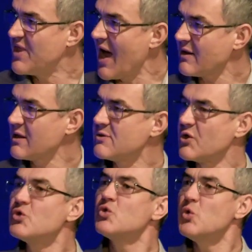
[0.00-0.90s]
That is
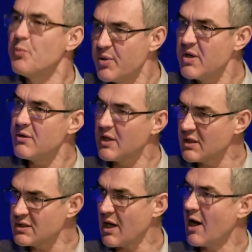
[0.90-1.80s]
a superior
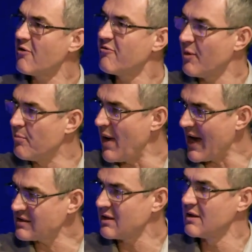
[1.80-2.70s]
type of
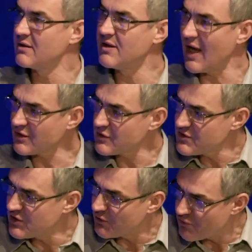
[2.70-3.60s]
battle, and that
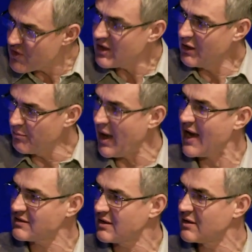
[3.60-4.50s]
is the real
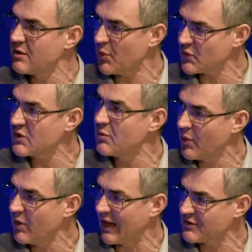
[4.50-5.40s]
battle. And the Apostle
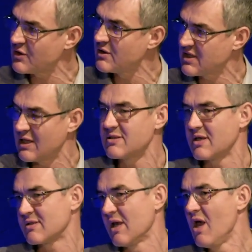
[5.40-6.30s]
Paul actually tells
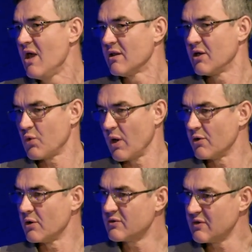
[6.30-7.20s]
us that we are
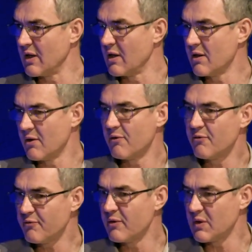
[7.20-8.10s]
not
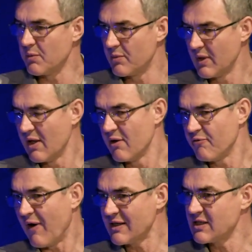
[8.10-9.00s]

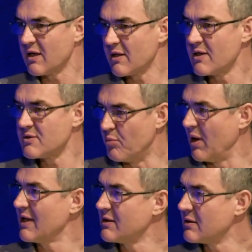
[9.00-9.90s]
fighting against
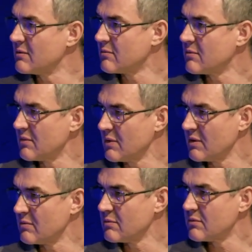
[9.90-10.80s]
blood and
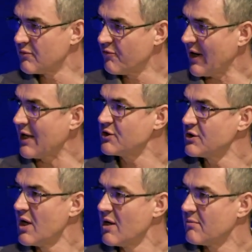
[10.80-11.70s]
flesh,
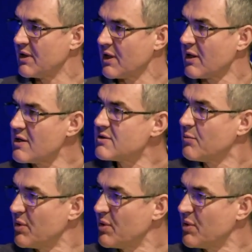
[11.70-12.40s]
but against the